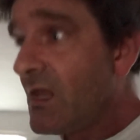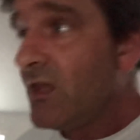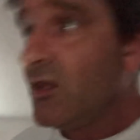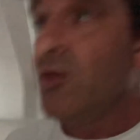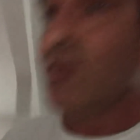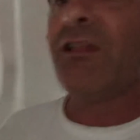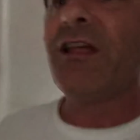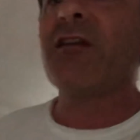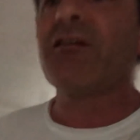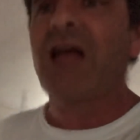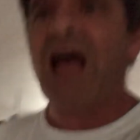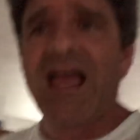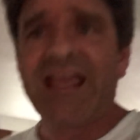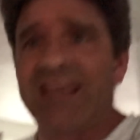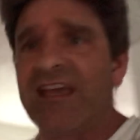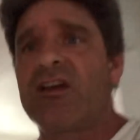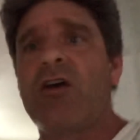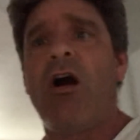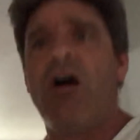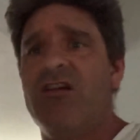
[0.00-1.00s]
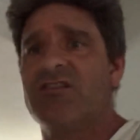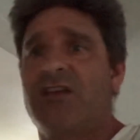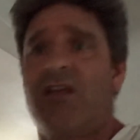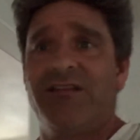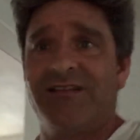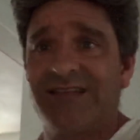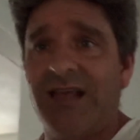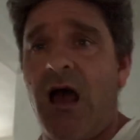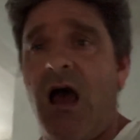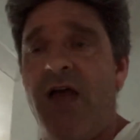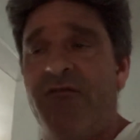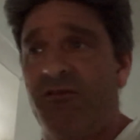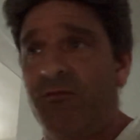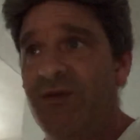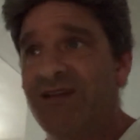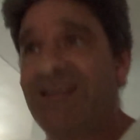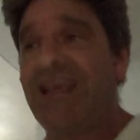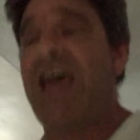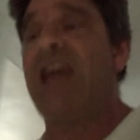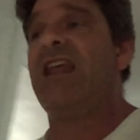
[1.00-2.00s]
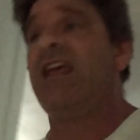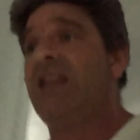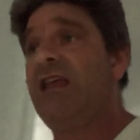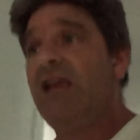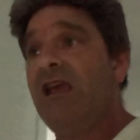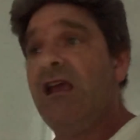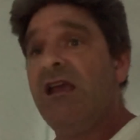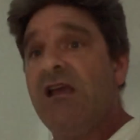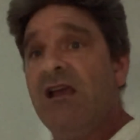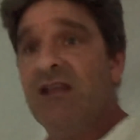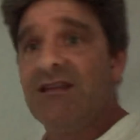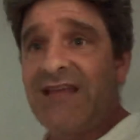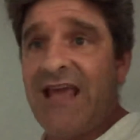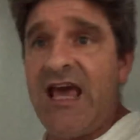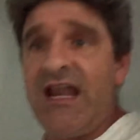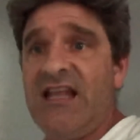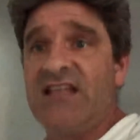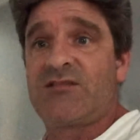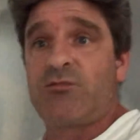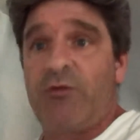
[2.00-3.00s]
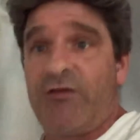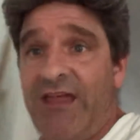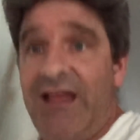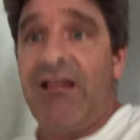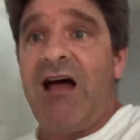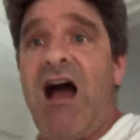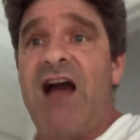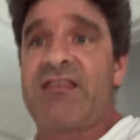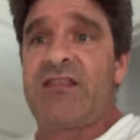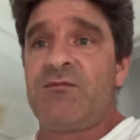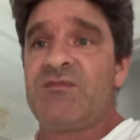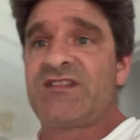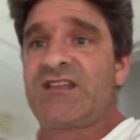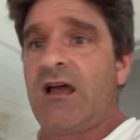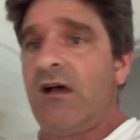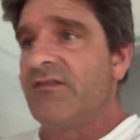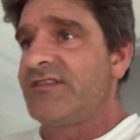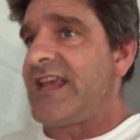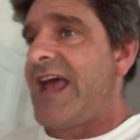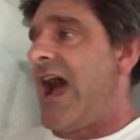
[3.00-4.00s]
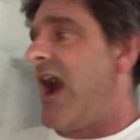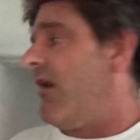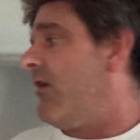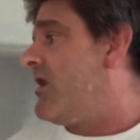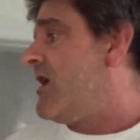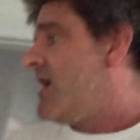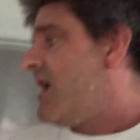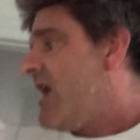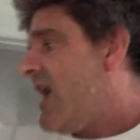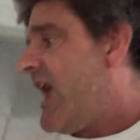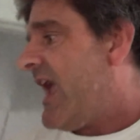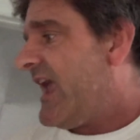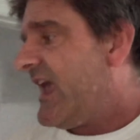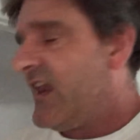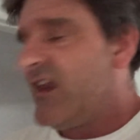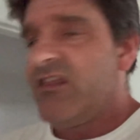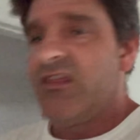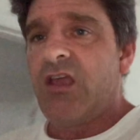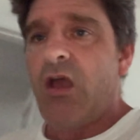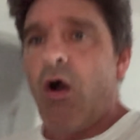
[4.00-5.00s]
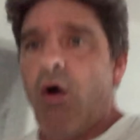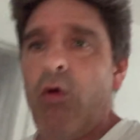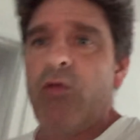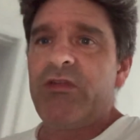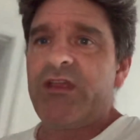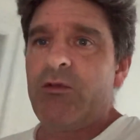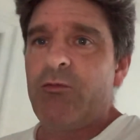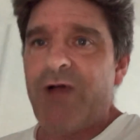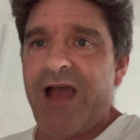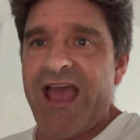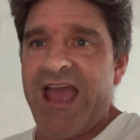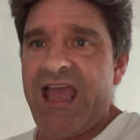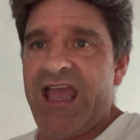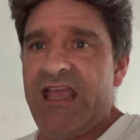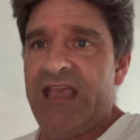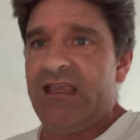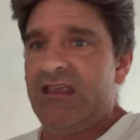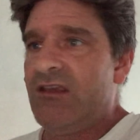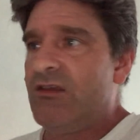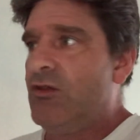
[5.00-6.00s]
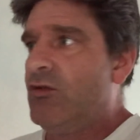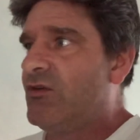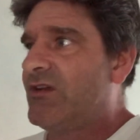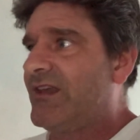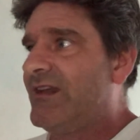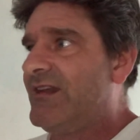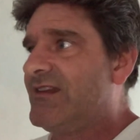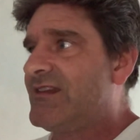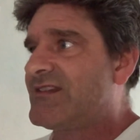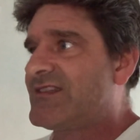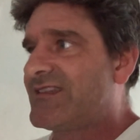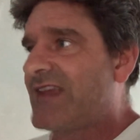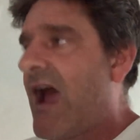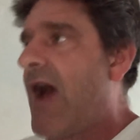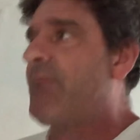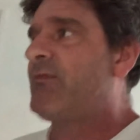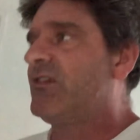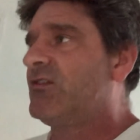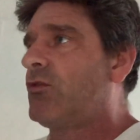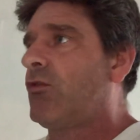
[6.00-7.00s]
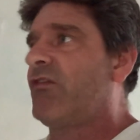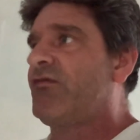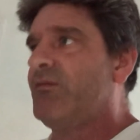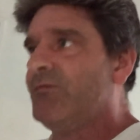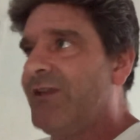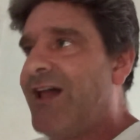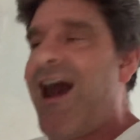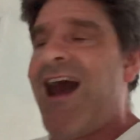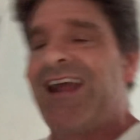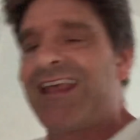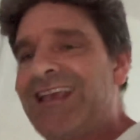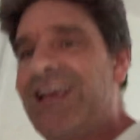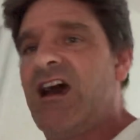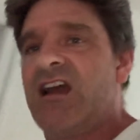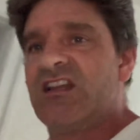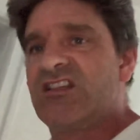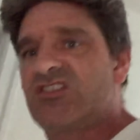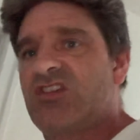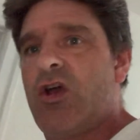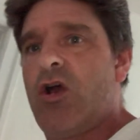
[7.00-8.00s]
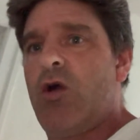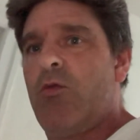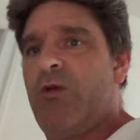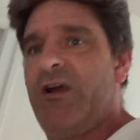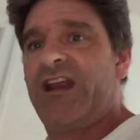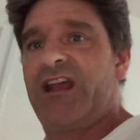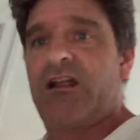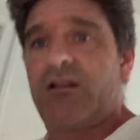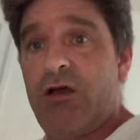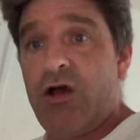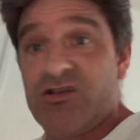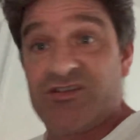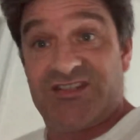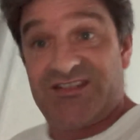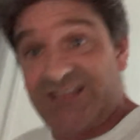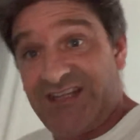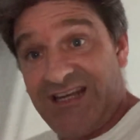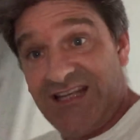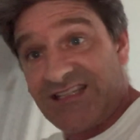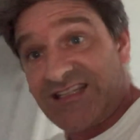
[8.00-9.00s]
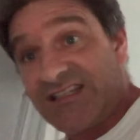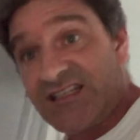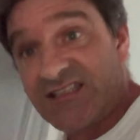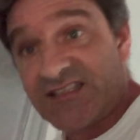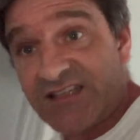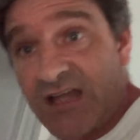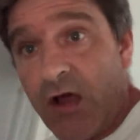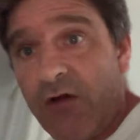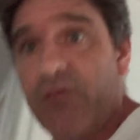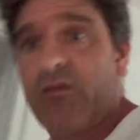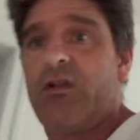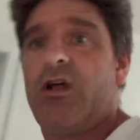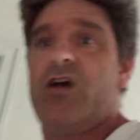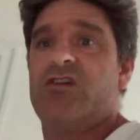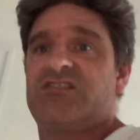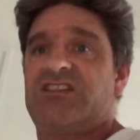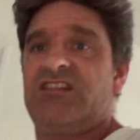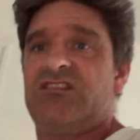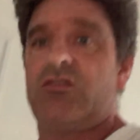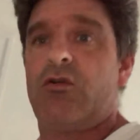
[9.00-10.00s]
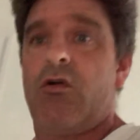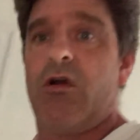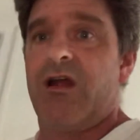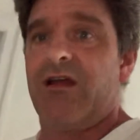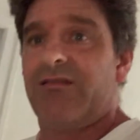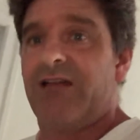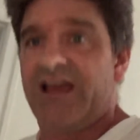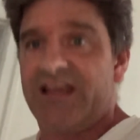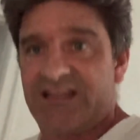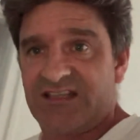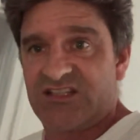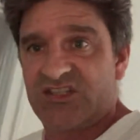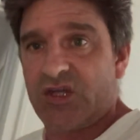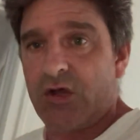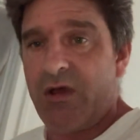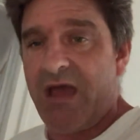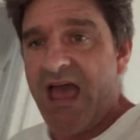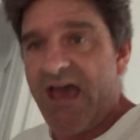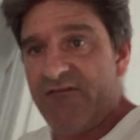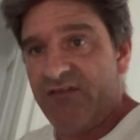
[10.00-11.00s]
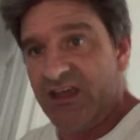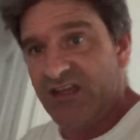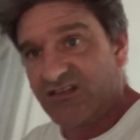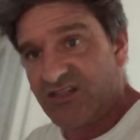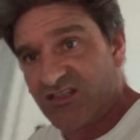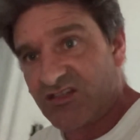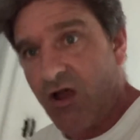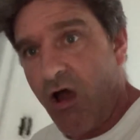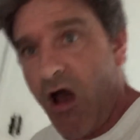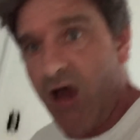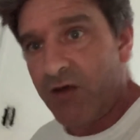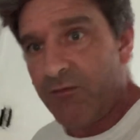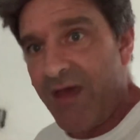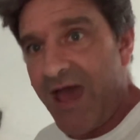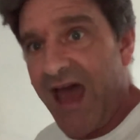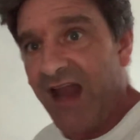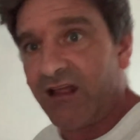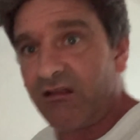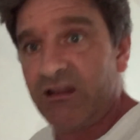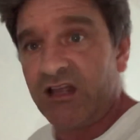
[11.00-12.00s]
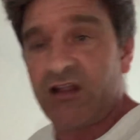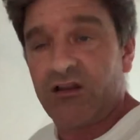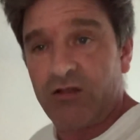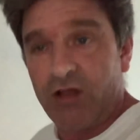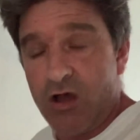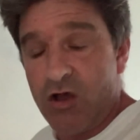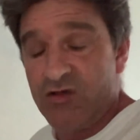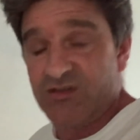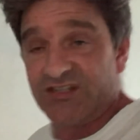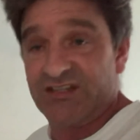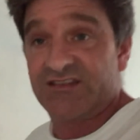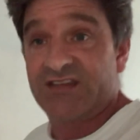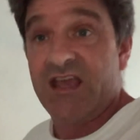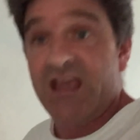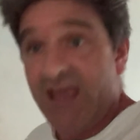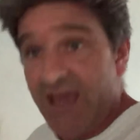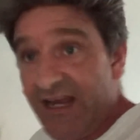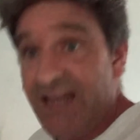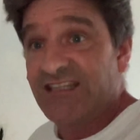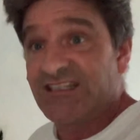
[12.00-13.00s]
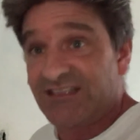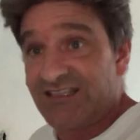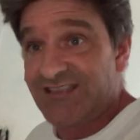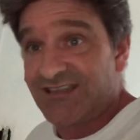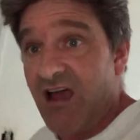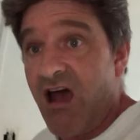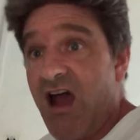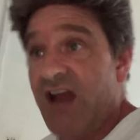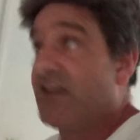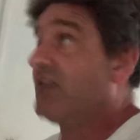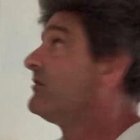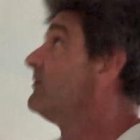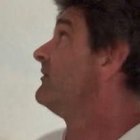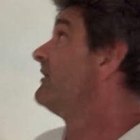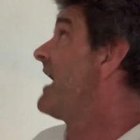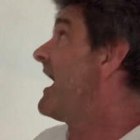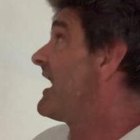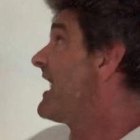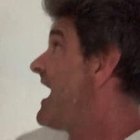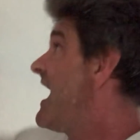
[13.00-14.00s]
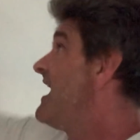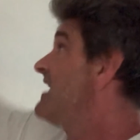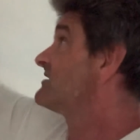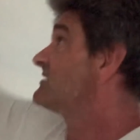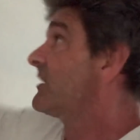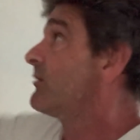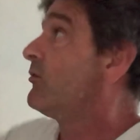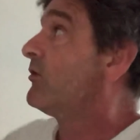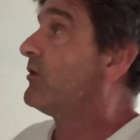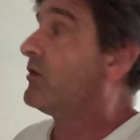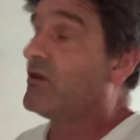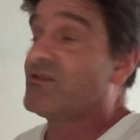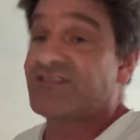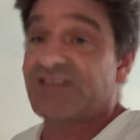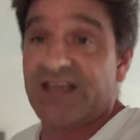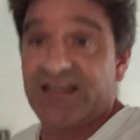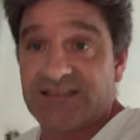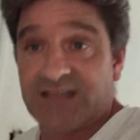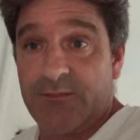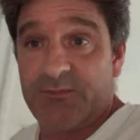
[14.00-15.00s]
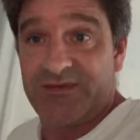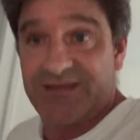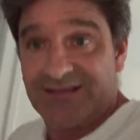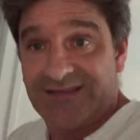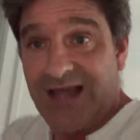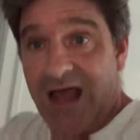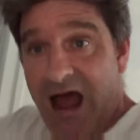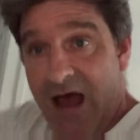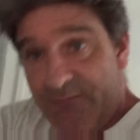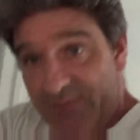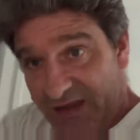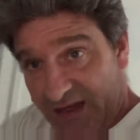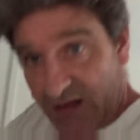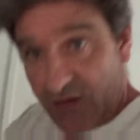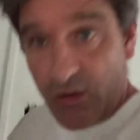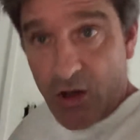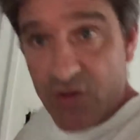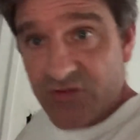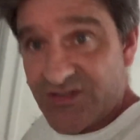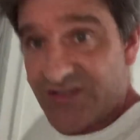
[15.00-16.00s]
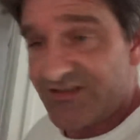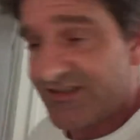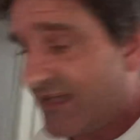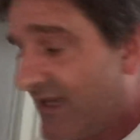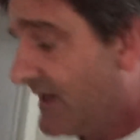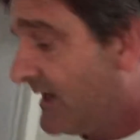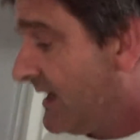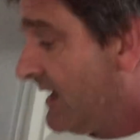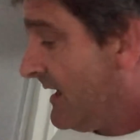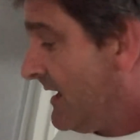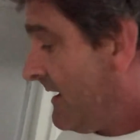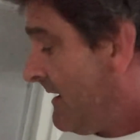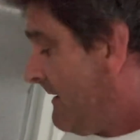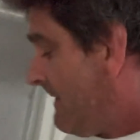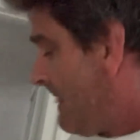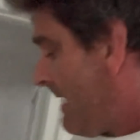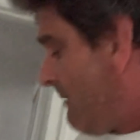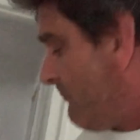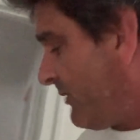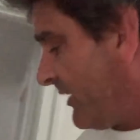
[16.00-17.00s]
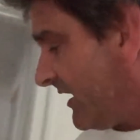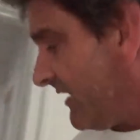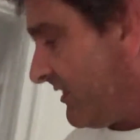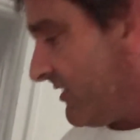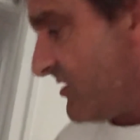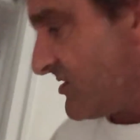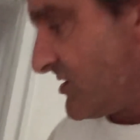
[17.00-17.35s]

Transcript: I get calls all the time from tenants where they lock themselves out. And the only way you can stop the door from locking on its own when it closes, and it's a self-closing door, like it's so heavy, it just automatically closes, and it's designed to do that. It has like one of those things up at the top that closes it. But